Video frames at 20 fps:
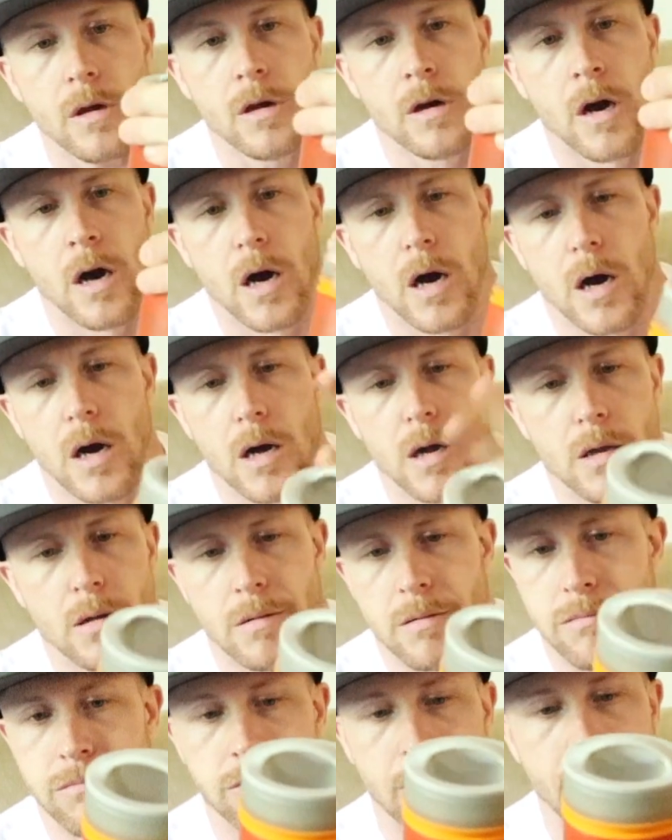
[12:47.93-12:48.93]
I
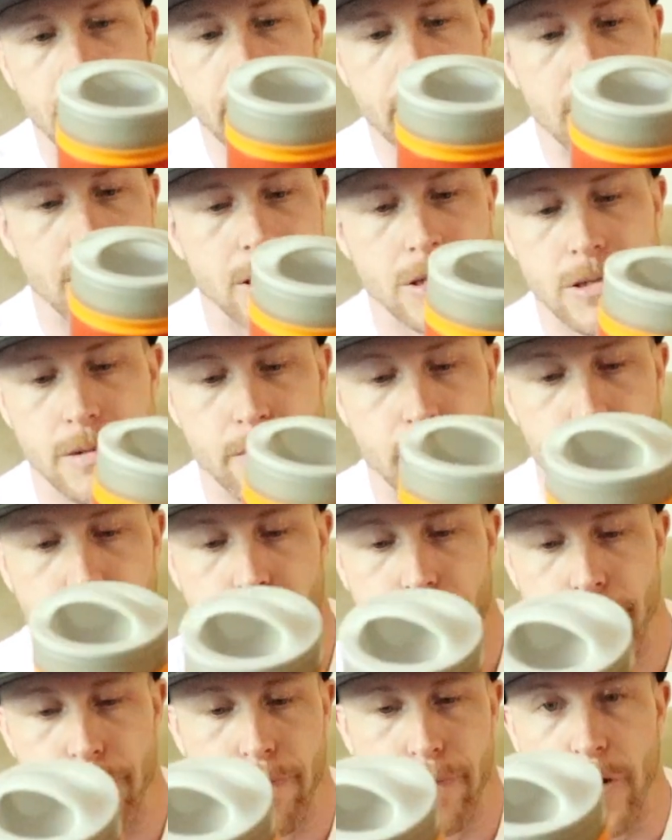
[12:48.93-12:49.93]
guess,
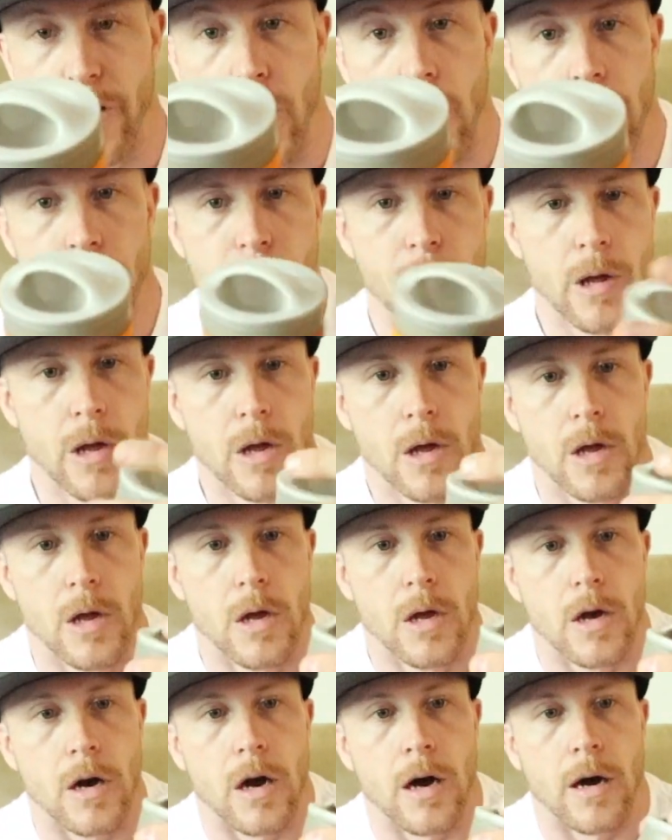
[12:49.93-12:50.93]
cup.
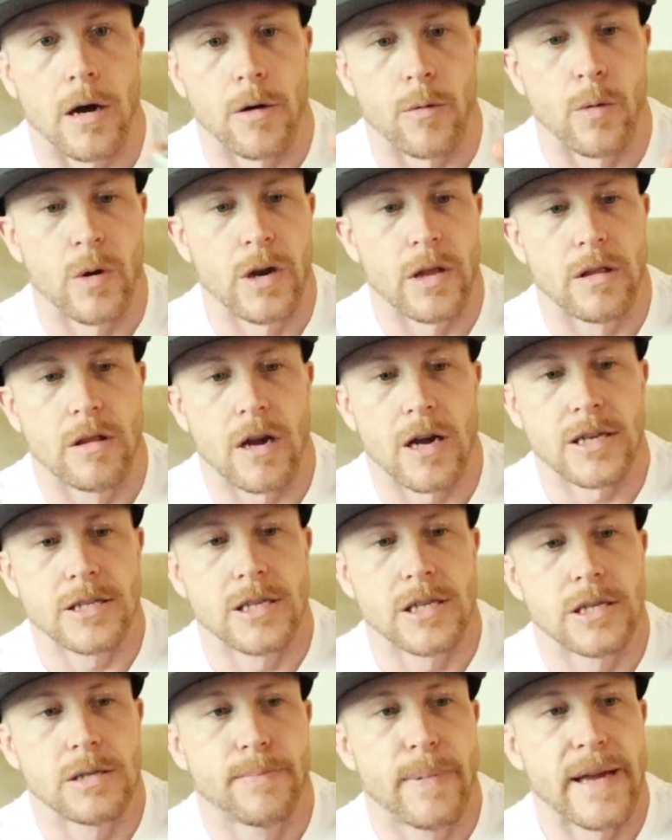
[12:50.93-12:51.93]
What it does
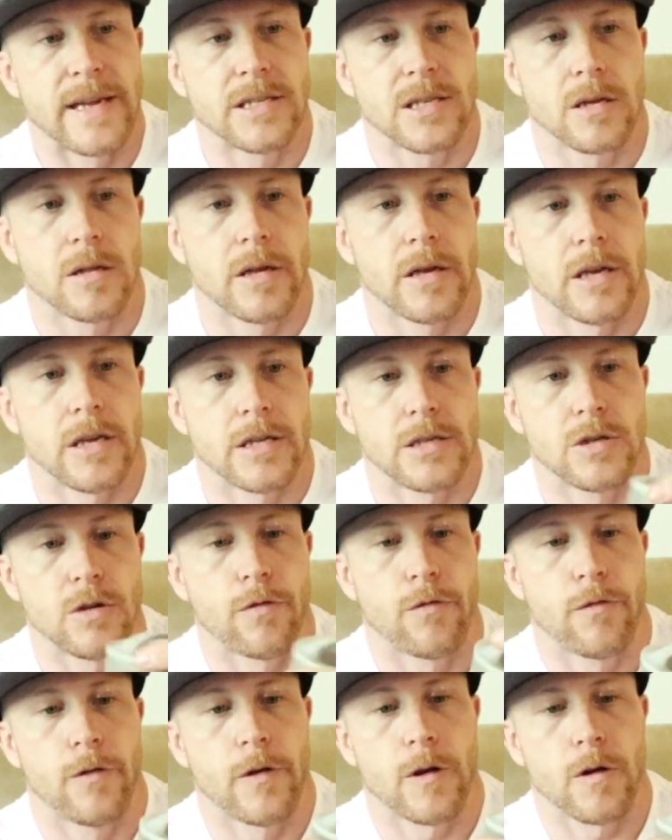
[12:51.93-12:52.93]
is basically you
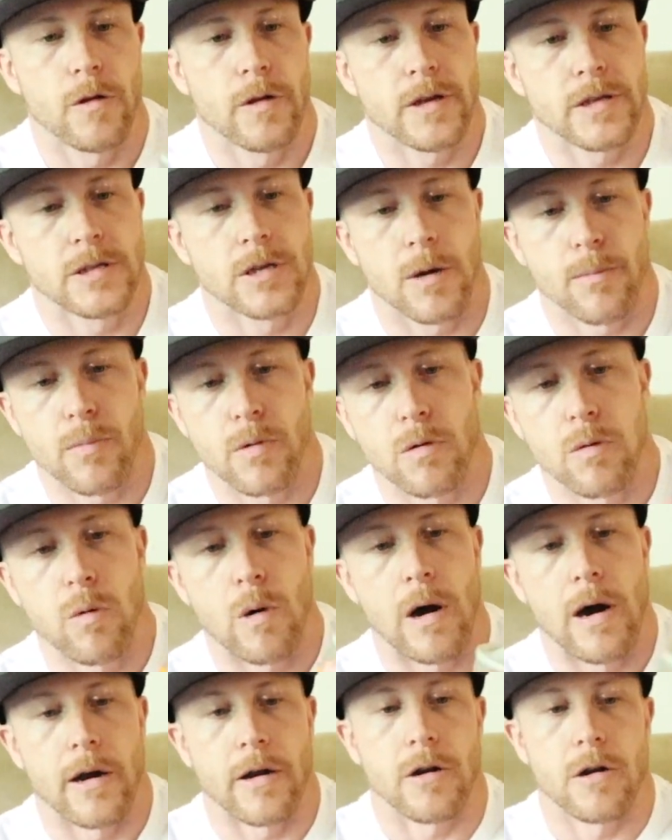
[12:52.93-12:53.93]
fill this up with
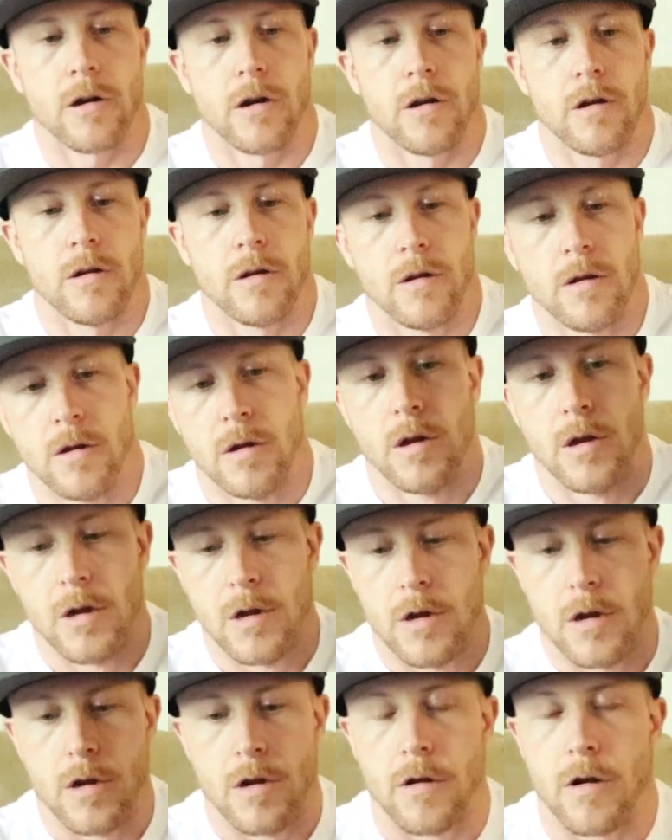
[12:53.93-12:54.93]
water.
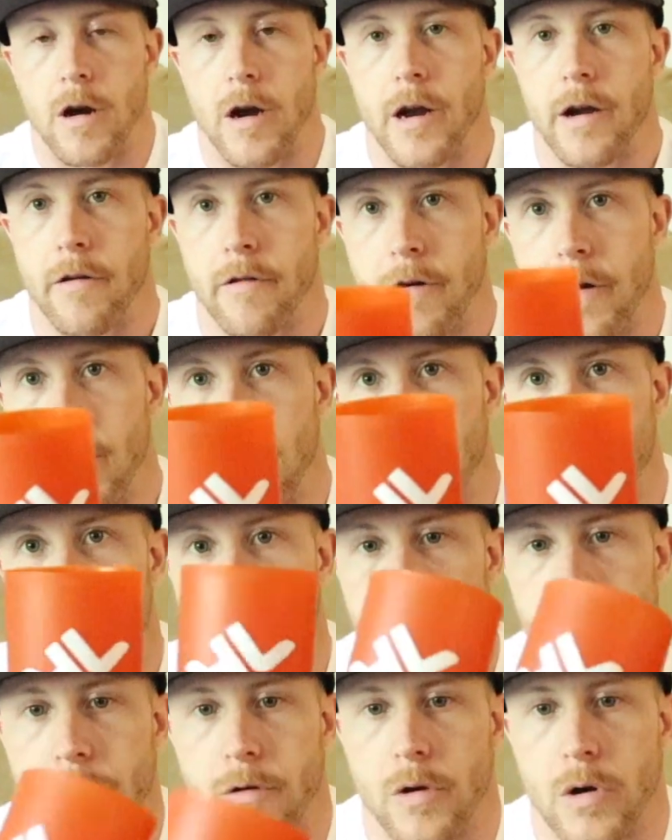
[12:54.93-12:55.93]
Alright, right
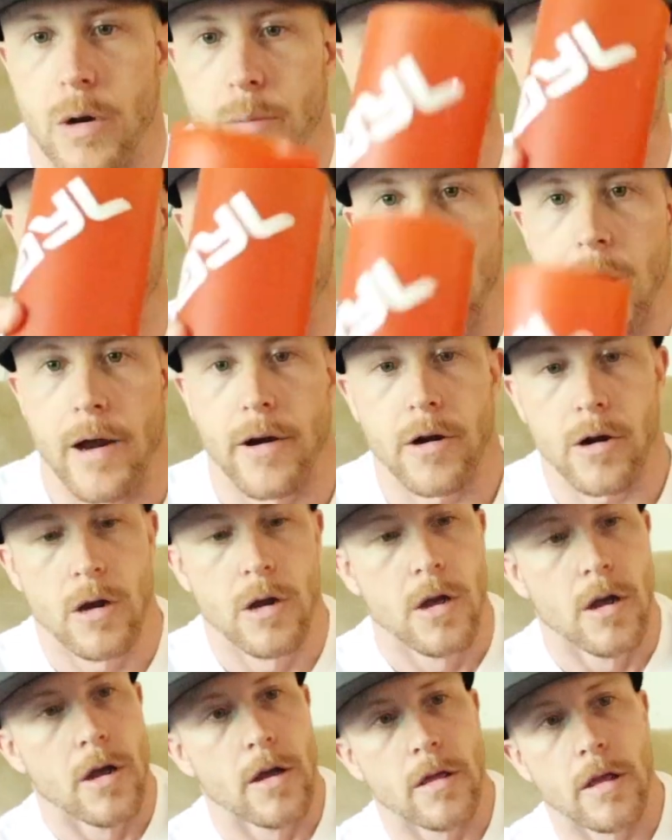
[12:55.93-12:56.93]
here, fill it up with water.
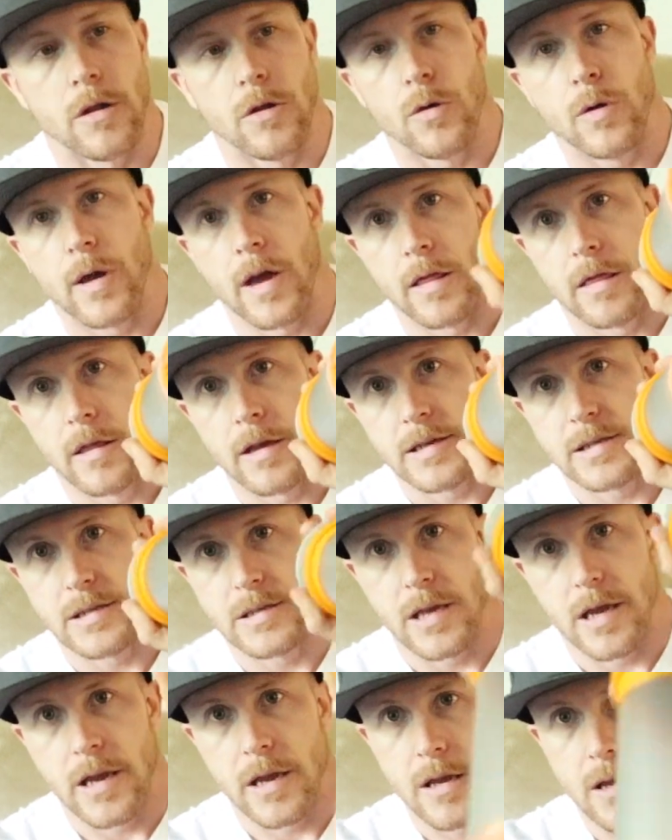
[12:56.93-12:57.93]
Then you get this
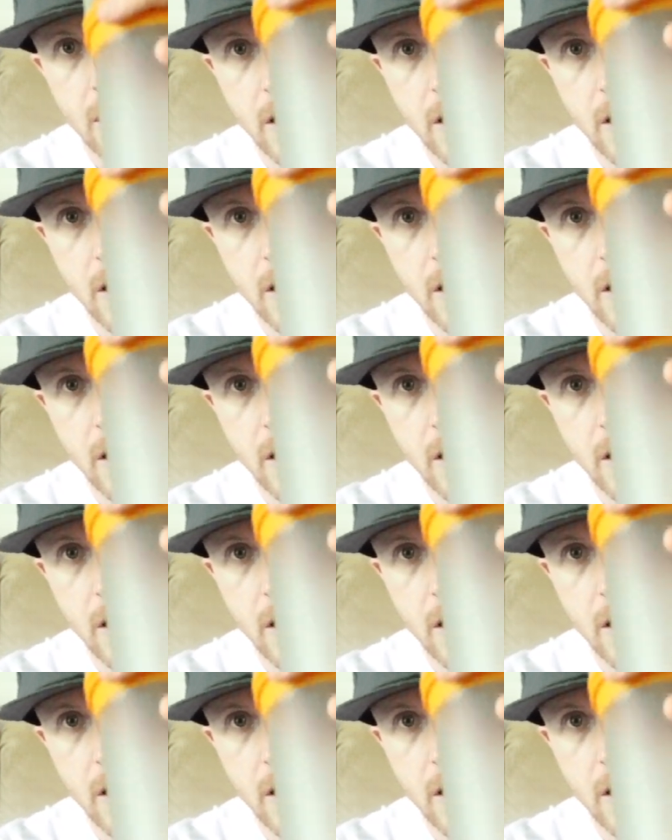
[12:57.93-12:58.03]
thing,